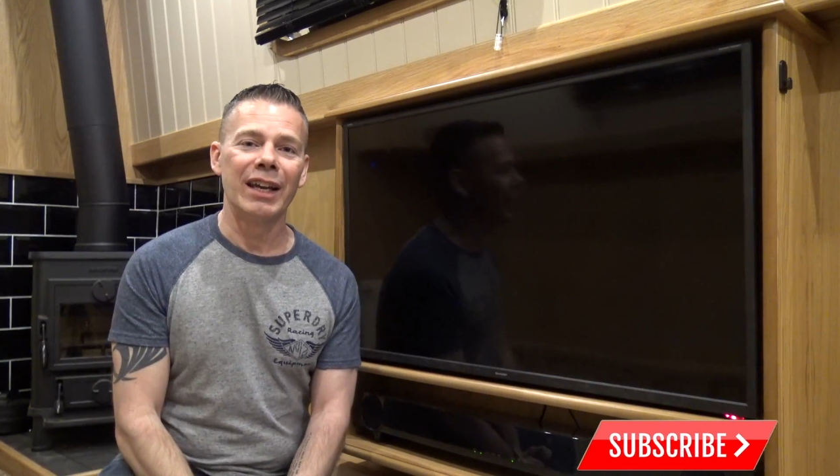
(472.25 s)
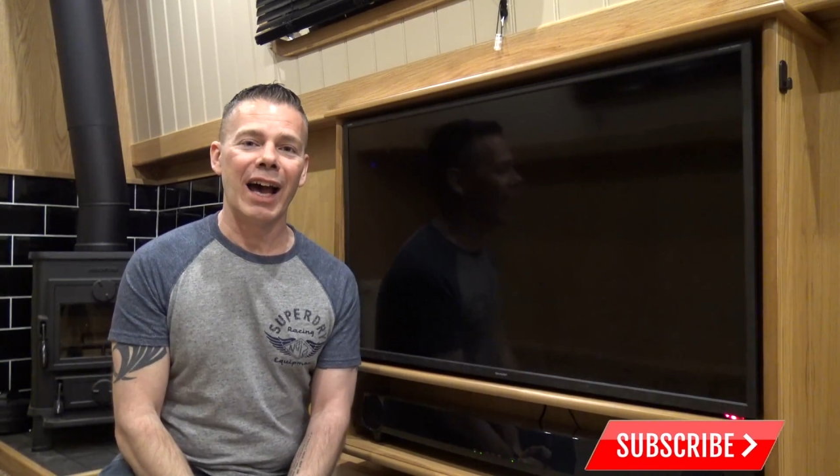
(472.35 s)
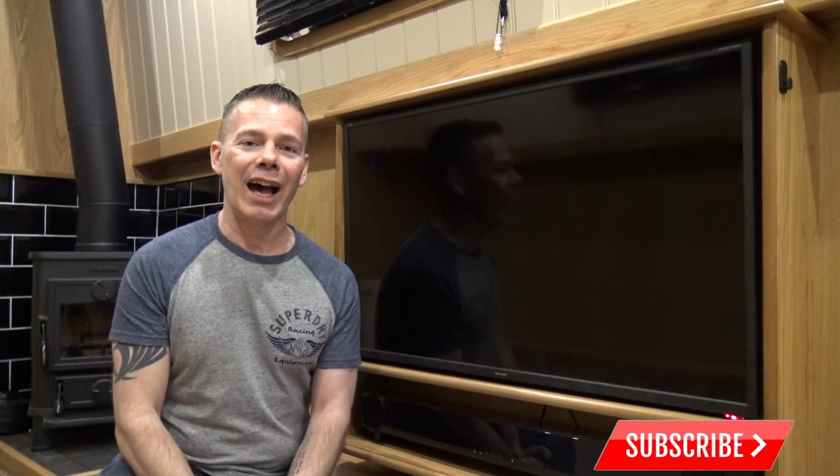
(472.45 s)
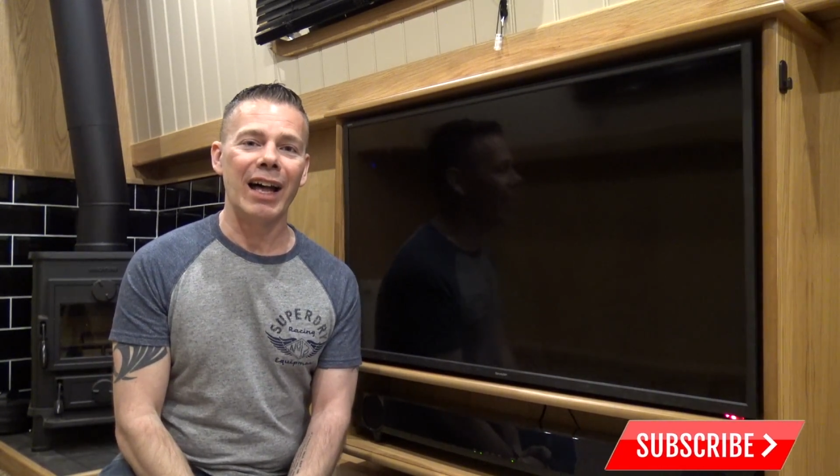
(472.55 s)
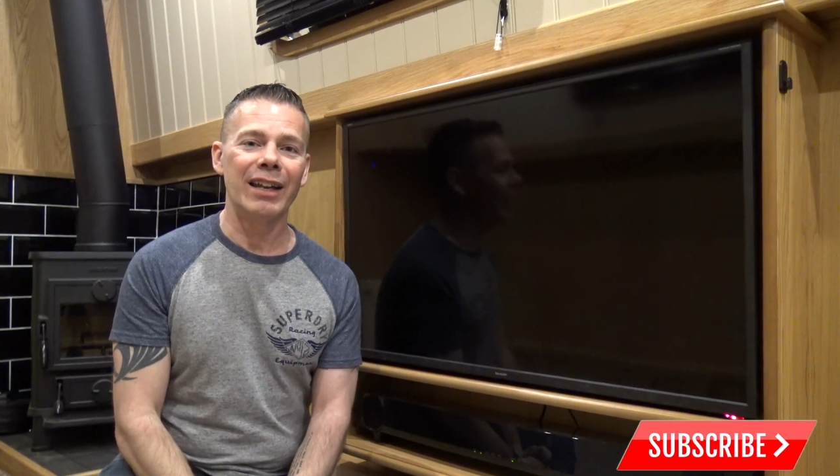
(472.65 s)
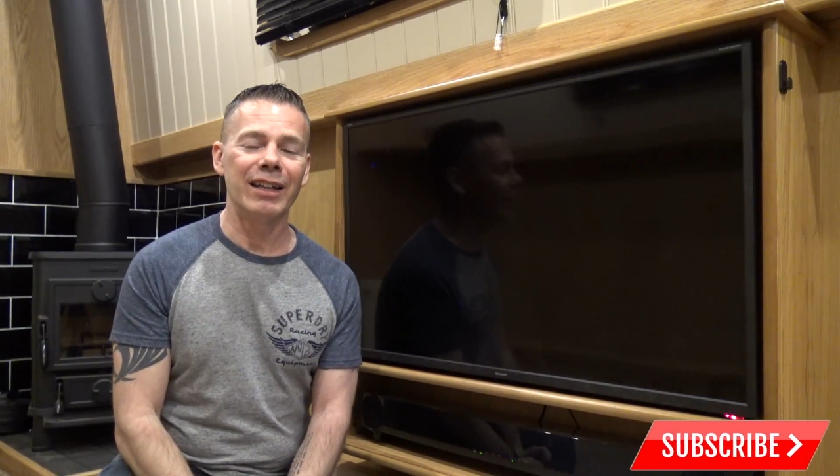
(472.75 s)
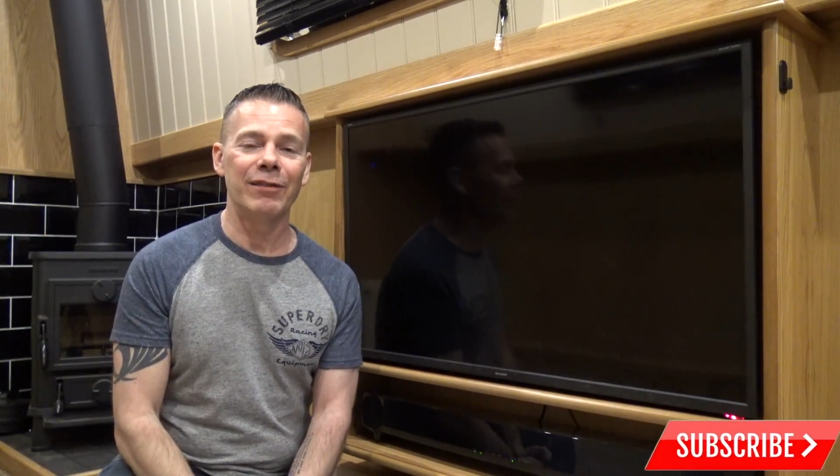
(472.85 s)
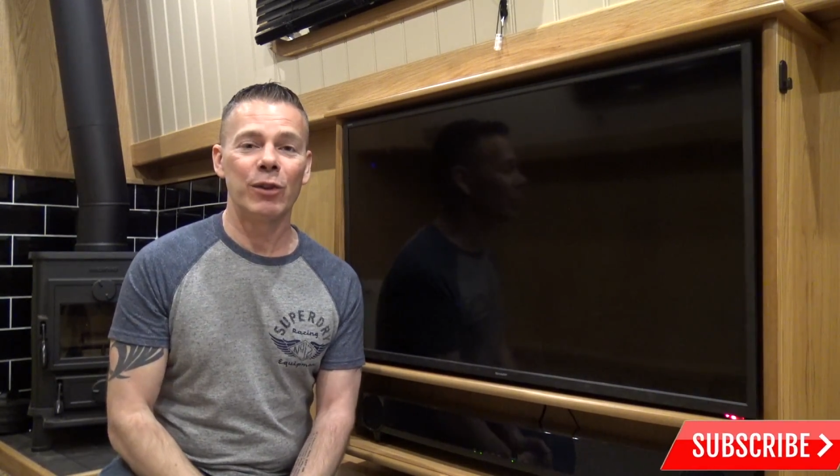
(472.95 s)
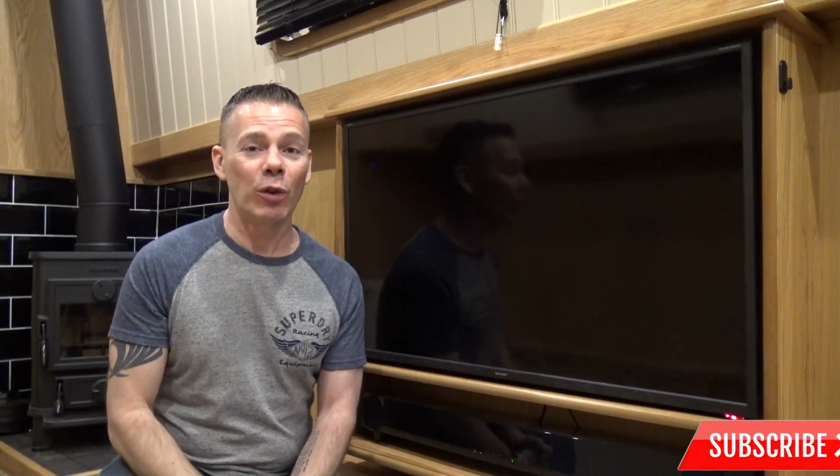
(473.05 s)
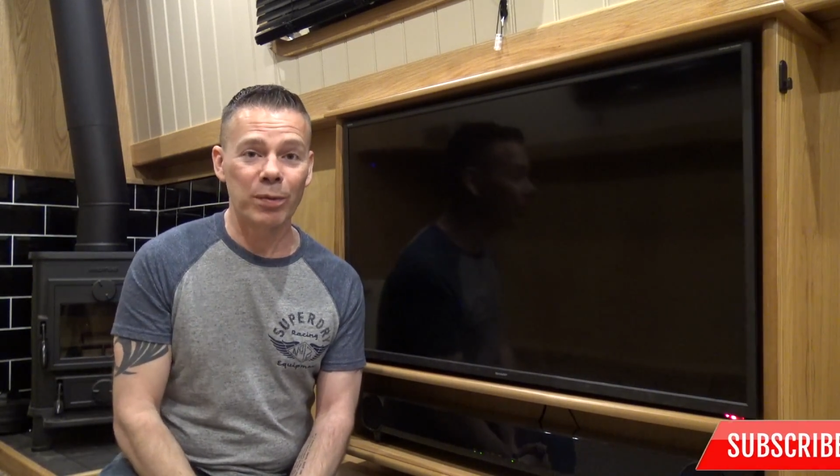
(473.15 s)
and
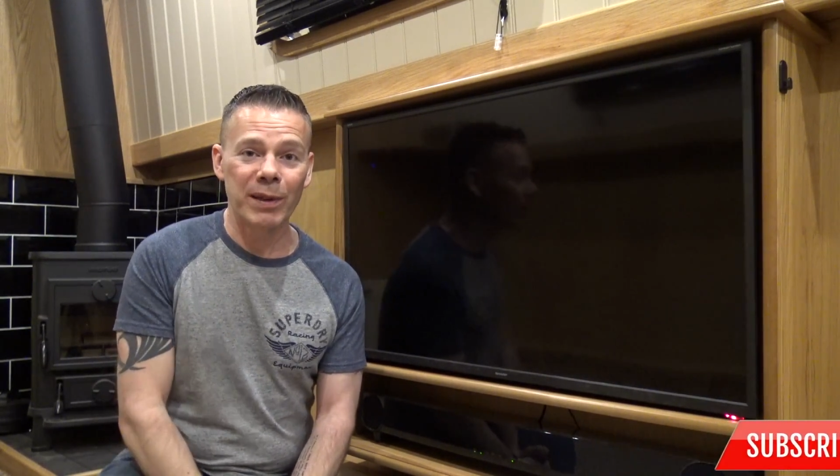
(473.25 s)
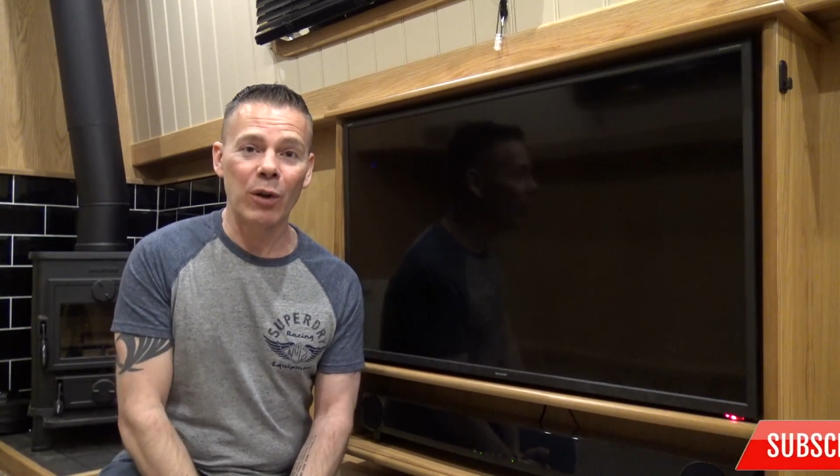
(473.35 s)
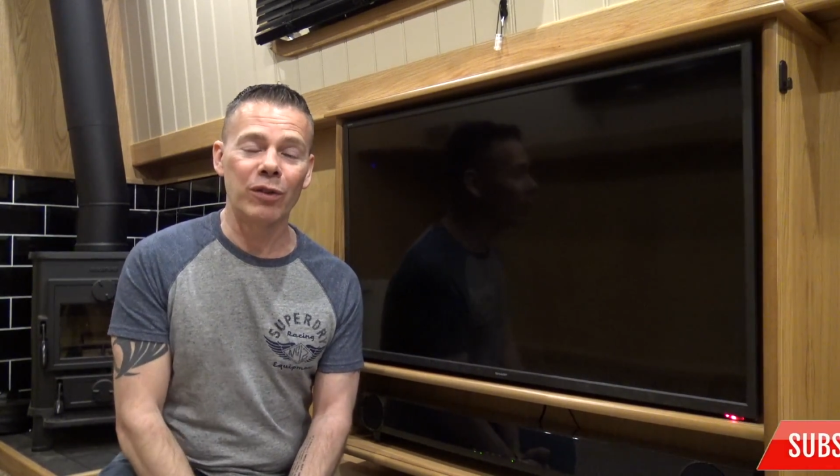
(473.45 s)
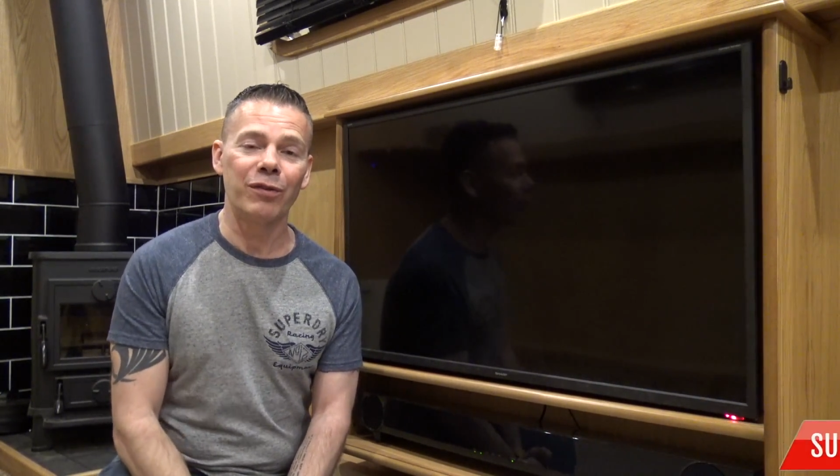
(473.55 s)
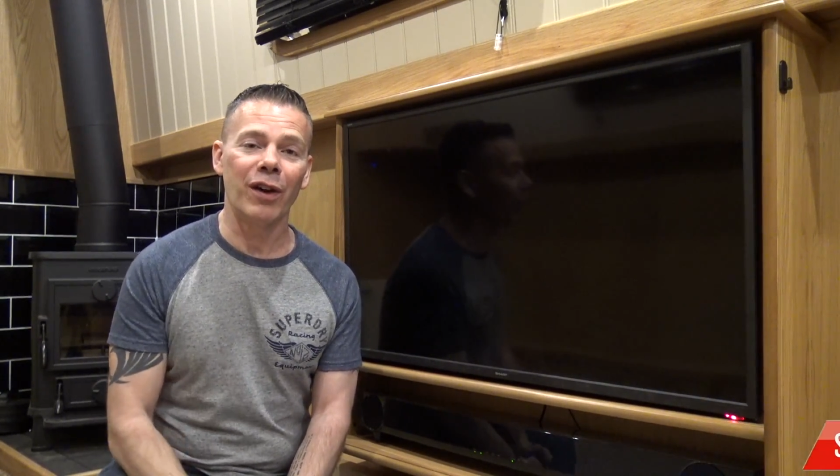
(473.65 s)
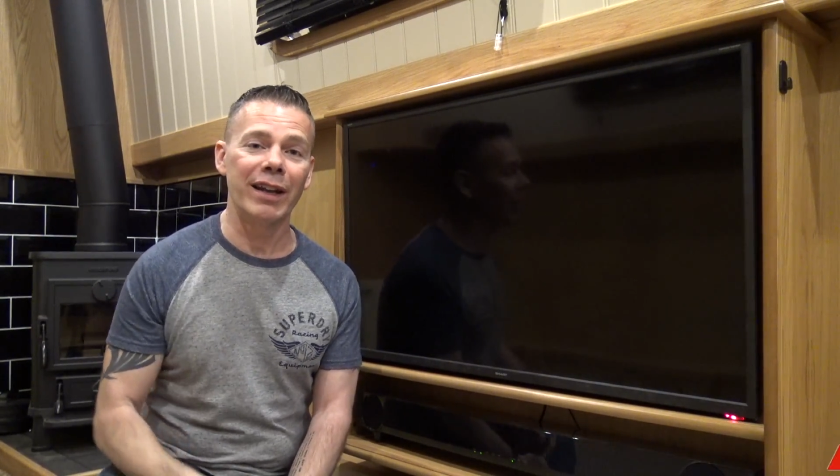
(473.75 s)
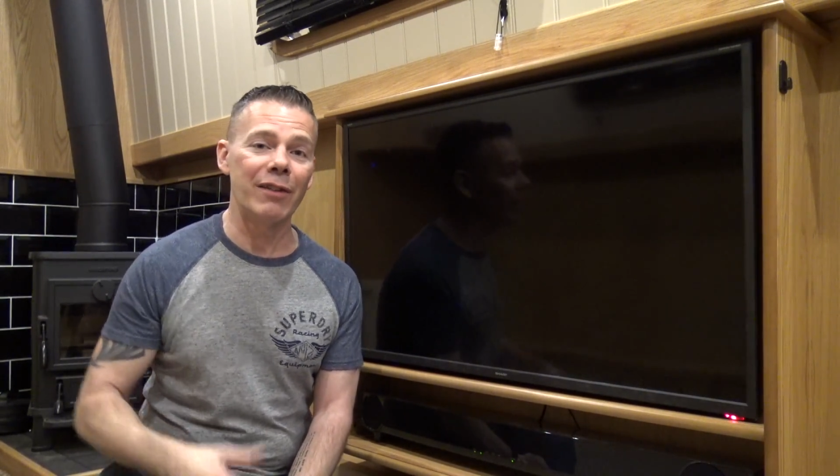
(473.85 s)
if you want to be notified